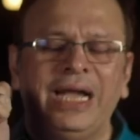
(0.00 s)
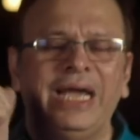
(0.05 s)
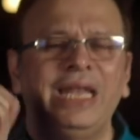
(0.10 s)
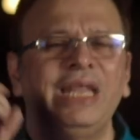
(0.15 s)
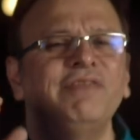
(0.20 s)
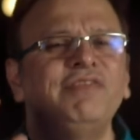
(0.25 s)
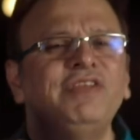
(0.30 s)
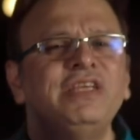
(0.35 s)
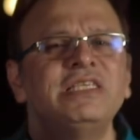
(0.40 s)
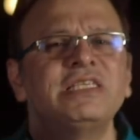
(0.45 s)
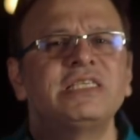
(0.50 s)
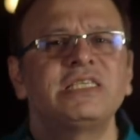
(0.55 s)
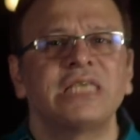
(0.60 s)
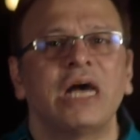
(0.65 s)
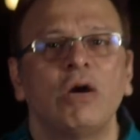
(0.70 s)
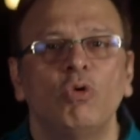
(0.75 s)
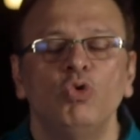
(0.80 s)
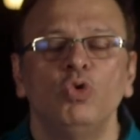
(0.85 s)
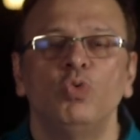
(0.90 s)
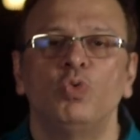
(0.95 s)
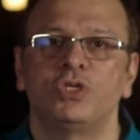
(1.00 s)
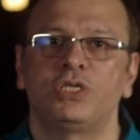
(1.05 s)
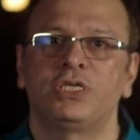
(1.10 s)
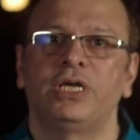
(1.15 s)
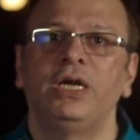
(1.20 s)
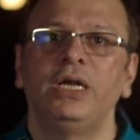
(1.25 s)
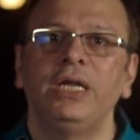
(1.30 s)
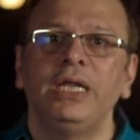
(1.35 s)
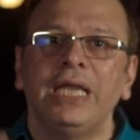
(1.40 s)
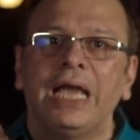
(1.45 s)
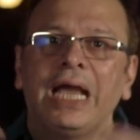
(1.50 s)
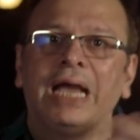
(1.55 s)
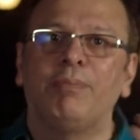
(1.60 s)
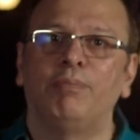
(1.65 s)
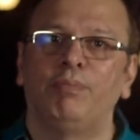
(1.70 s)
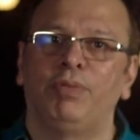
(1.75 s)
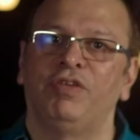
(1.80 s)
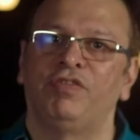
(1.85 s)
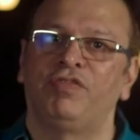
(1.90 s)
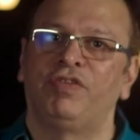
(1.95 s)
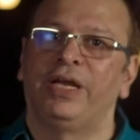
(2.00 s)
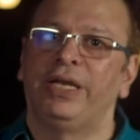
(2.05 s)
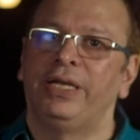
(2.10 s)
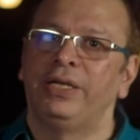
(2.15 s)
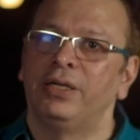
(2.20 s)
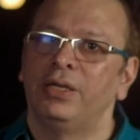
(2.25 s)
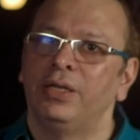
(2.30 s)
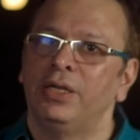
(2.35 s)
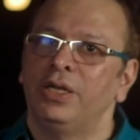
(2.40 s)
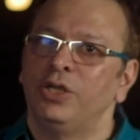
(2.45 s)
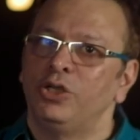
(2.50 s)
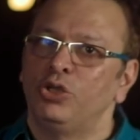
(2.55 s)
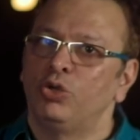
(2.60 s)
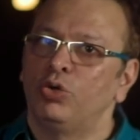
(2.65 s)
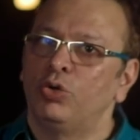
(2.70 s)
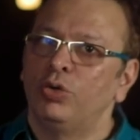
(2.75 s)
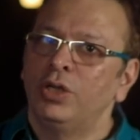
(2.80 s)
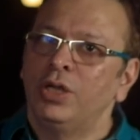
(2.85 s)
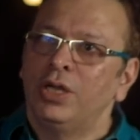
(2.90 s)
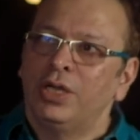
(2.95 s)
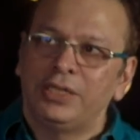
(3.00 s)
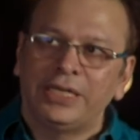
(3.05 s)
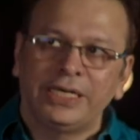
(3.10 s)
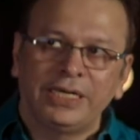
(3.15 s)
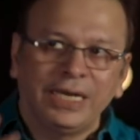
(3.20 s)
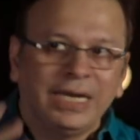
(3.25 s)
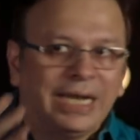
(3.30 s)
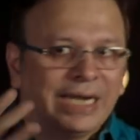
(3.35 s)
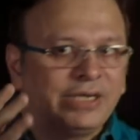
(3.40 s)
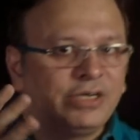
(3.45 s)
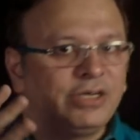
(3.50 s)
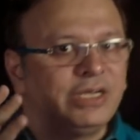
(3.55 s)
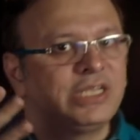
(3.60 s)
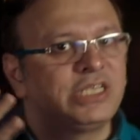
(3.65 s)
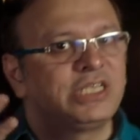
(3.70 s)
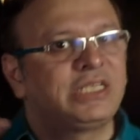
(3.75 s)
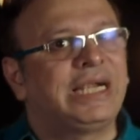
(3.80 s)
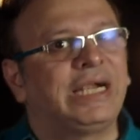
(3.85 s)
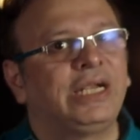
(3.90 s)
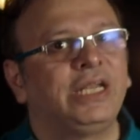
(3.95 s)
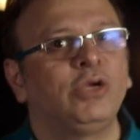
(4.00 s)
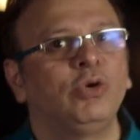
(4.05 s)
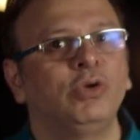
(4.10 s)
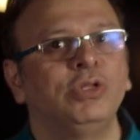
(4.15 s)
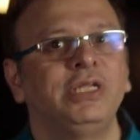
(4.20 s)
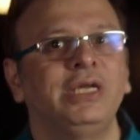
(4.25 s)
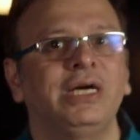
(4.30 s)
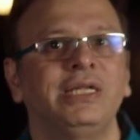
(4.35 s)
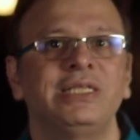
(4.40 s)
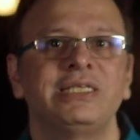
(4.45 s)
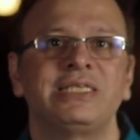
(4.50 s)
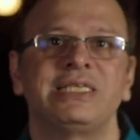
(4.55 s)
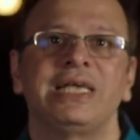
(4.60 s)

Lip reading: And every sound was suddenly amplified. You know, that electric static on the other